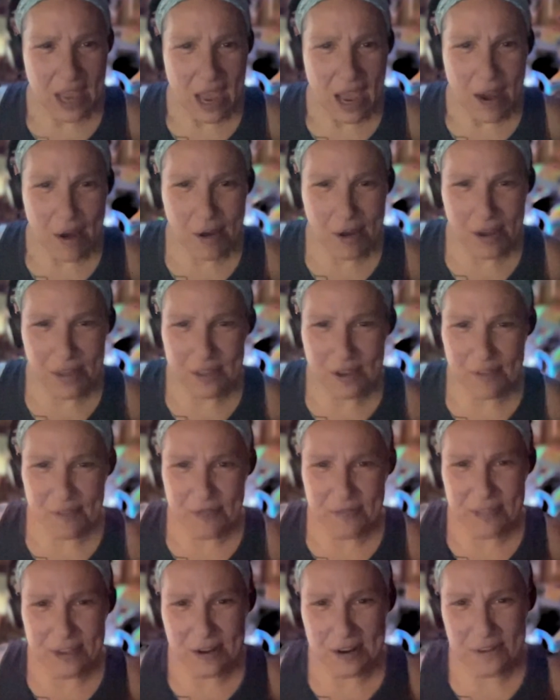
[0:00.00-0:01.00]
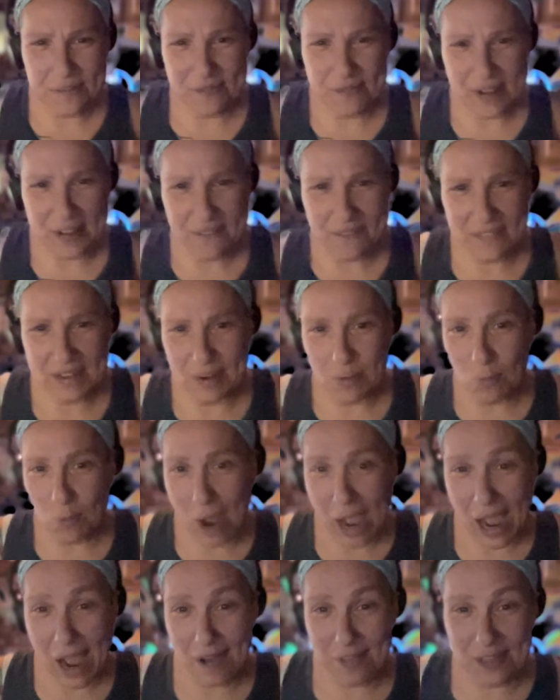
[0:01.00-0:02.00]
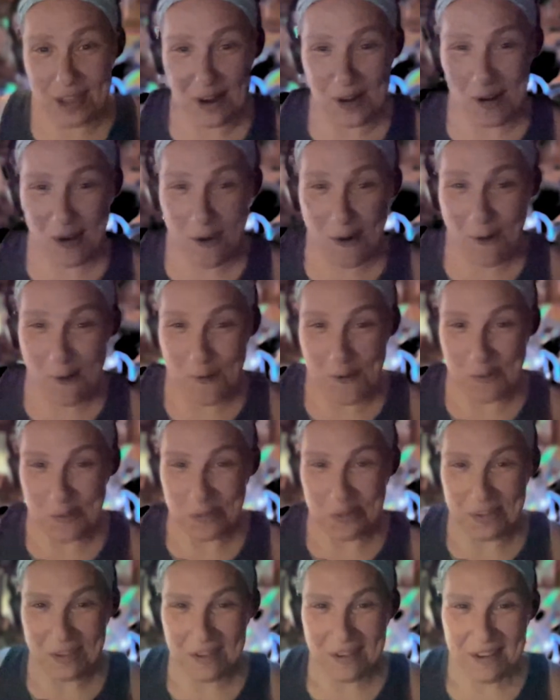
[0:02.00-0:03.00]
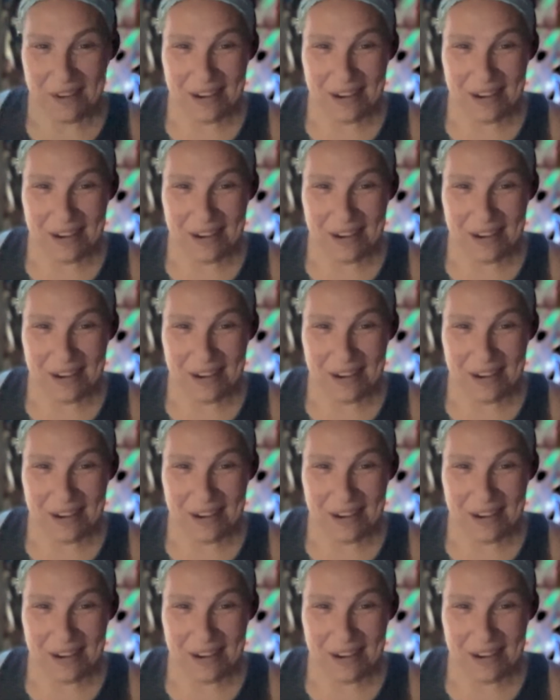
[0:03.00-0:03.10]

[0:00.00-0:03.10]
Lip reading: "How they're 50. Wow, they're old.